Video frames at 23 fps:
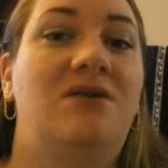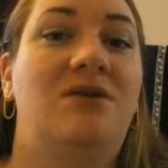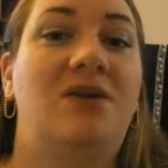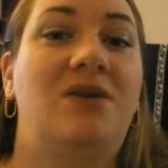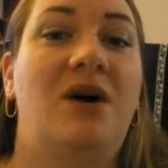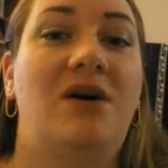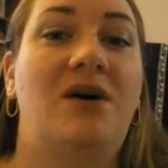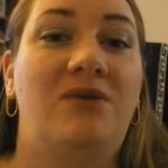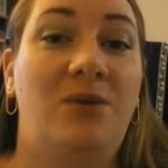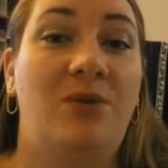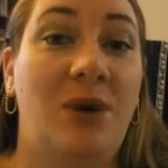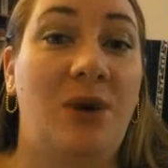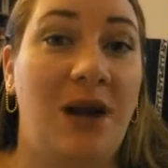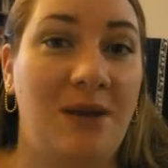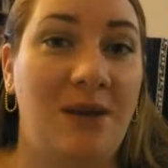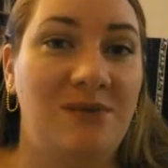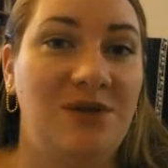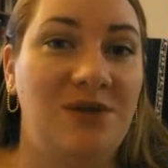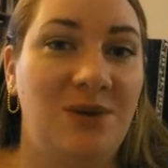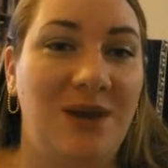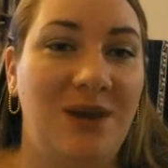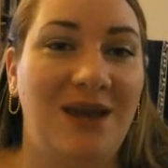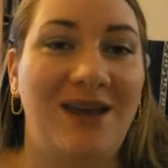of what
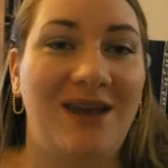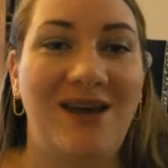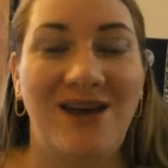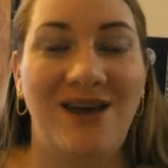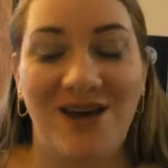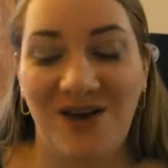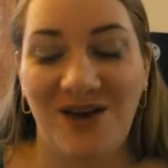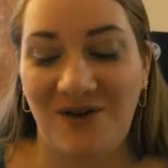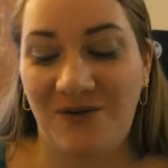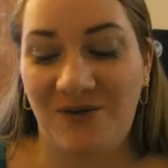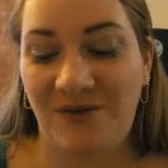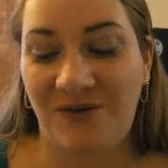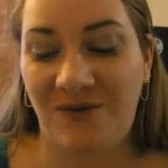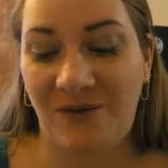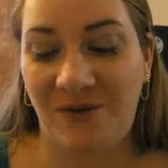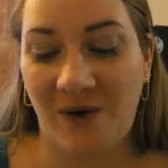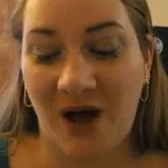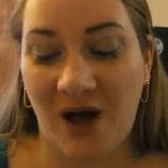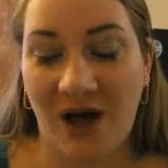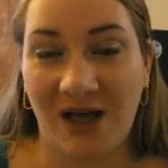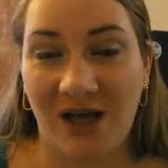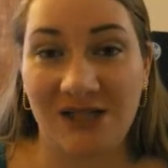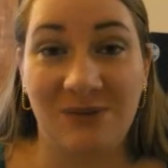I'm doing,
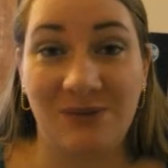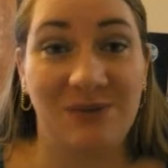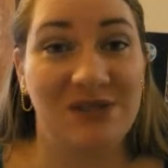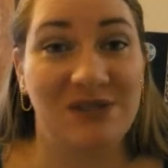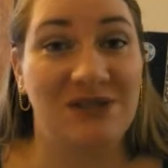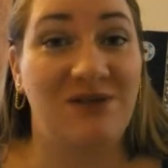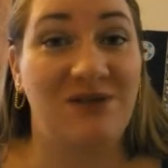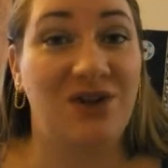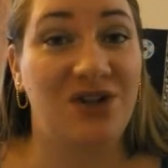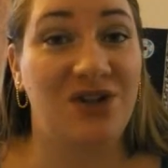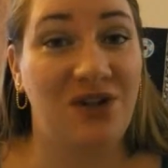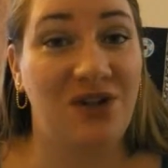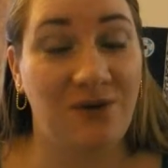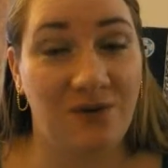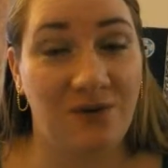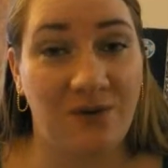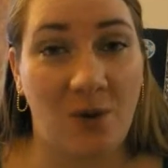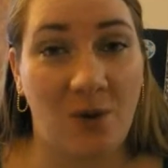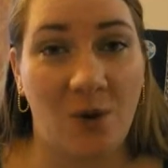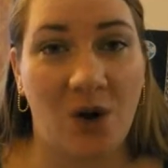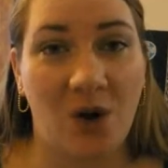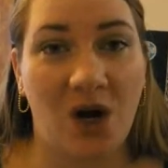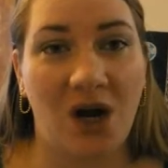specifically
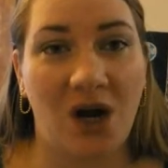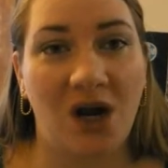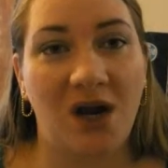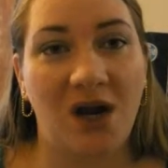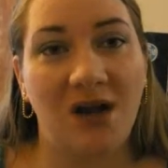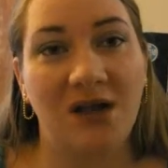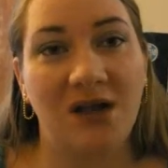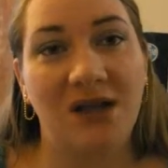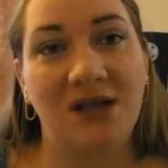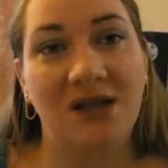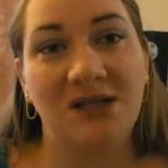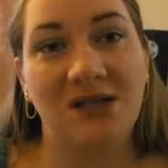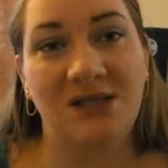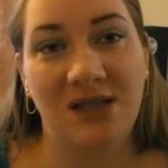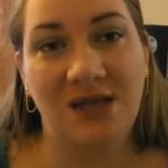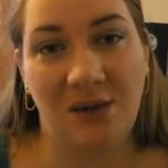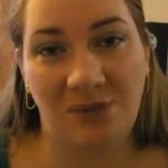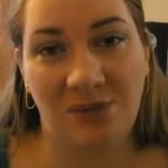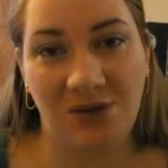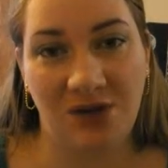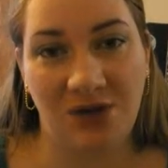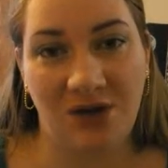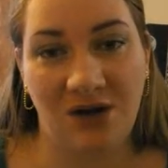for
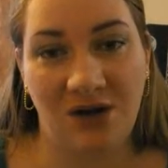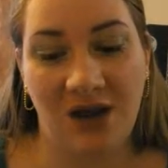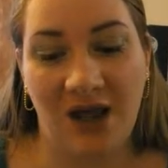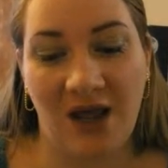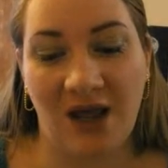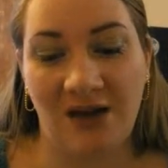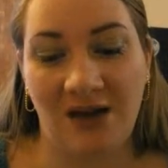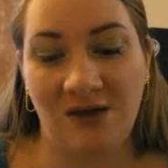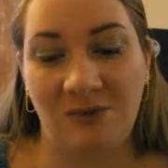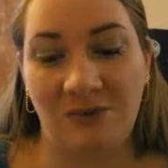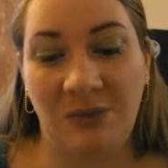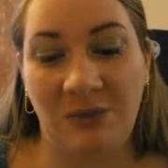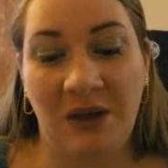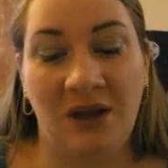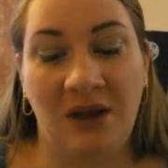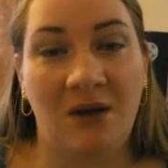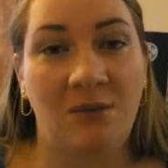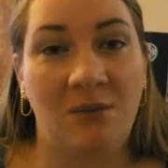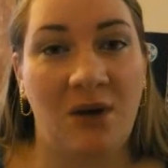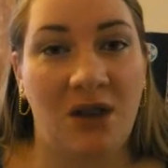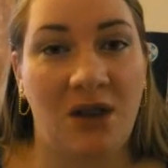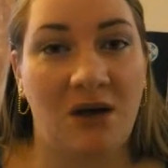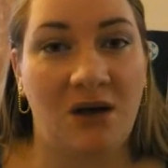conception and being
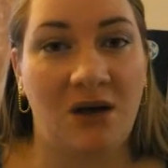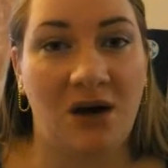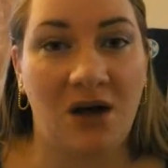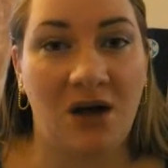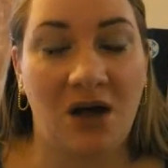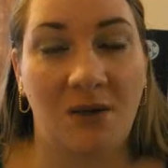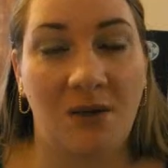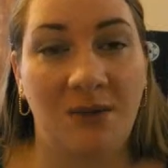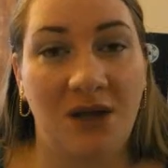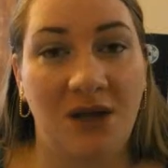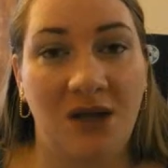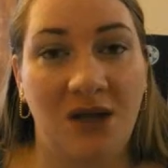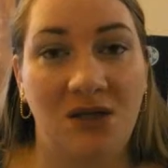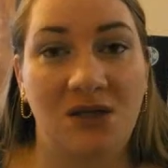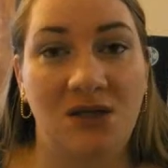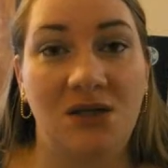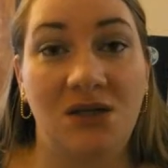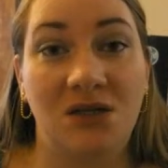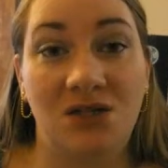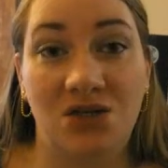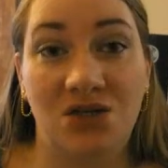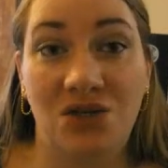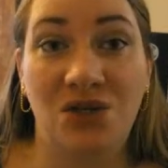a mother and coming into
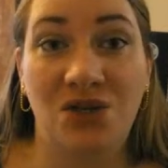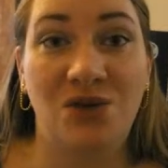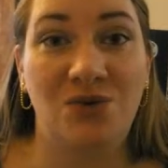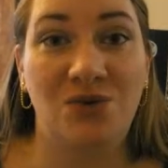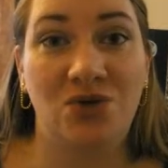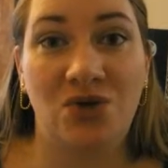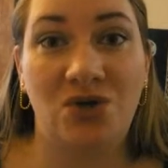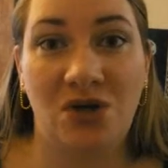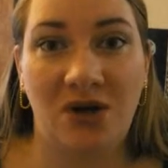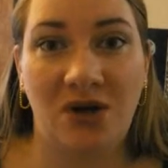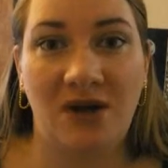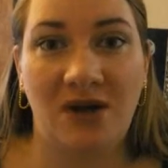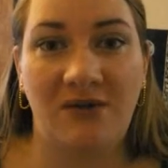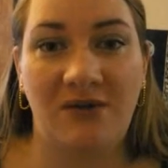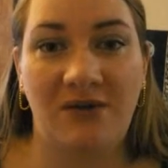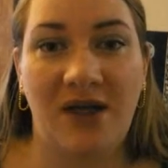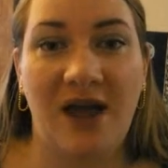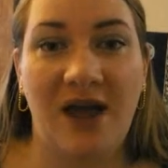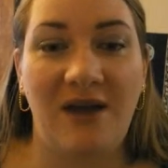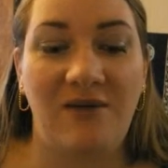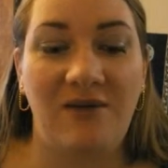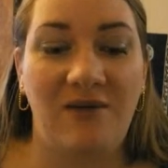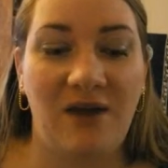this new journey of
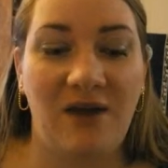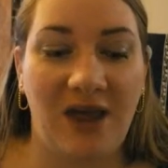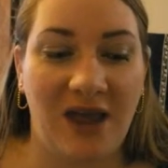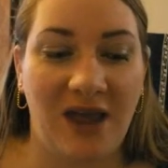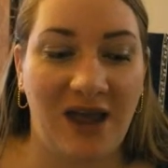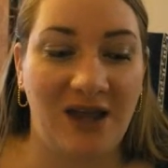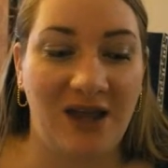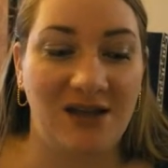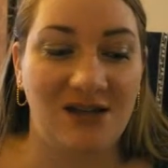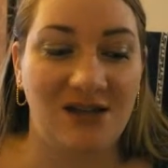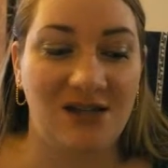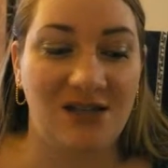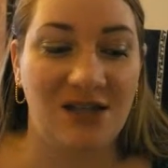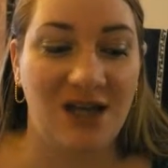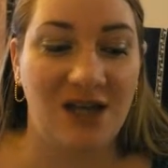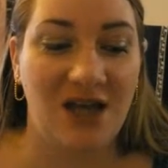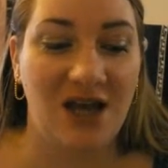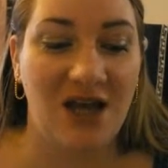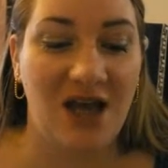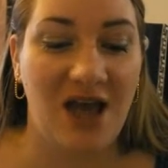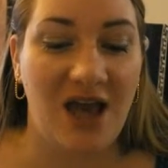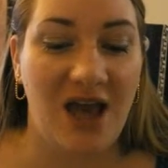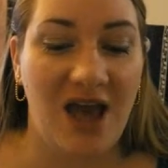life. And
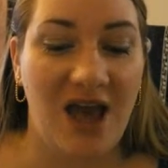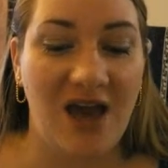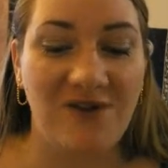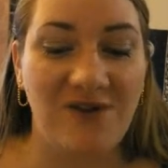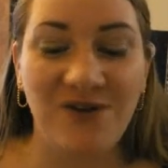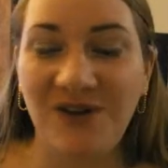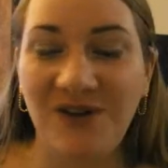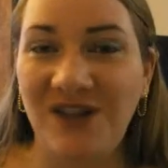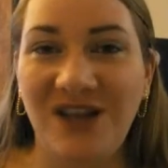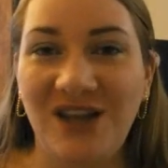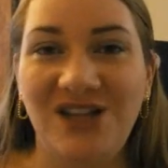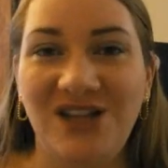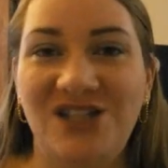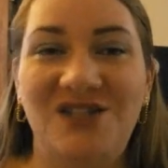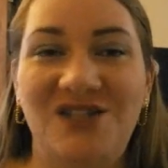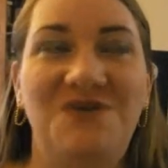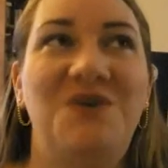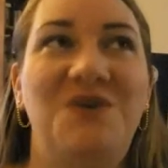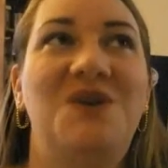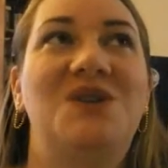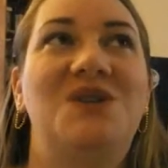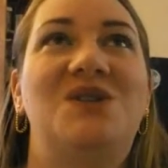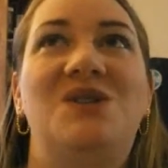everything just
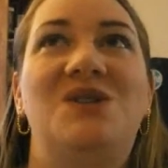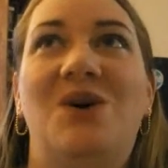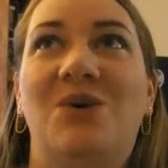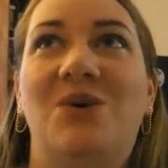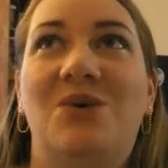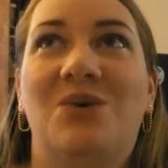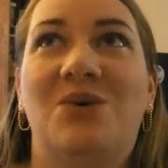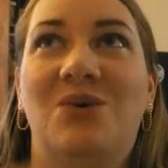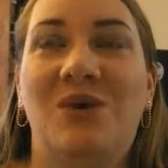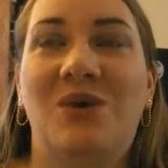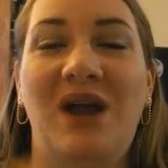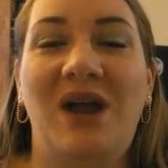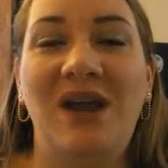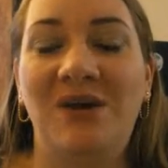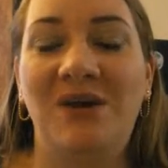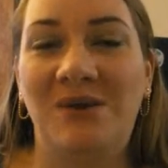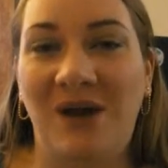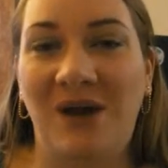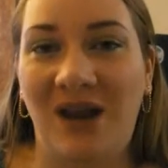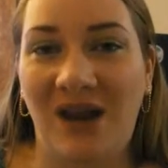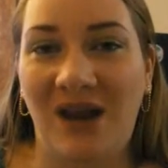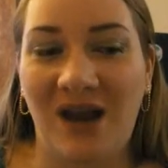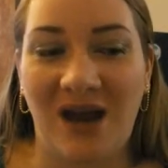feels so great
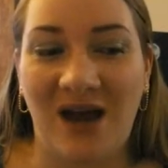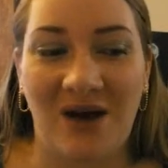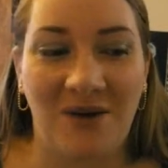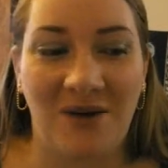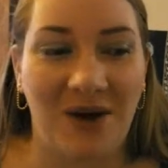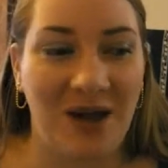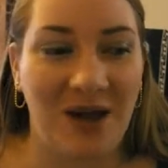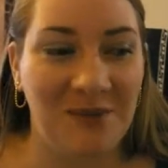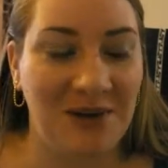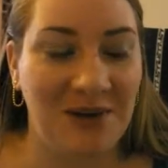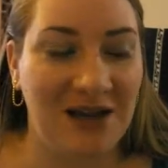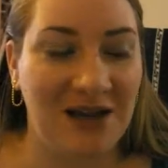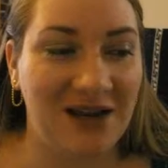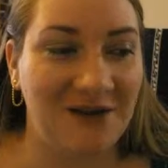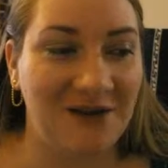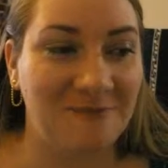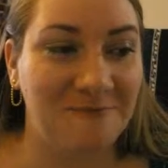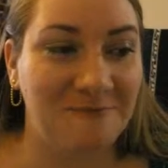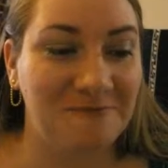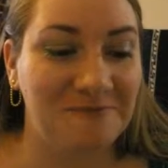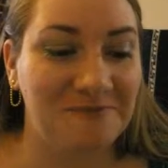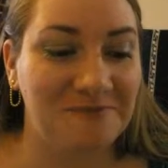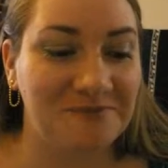right now. I
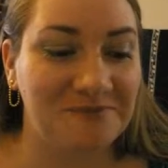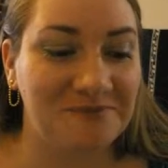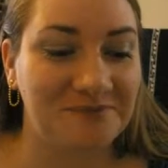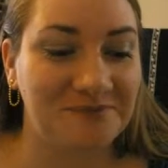mean,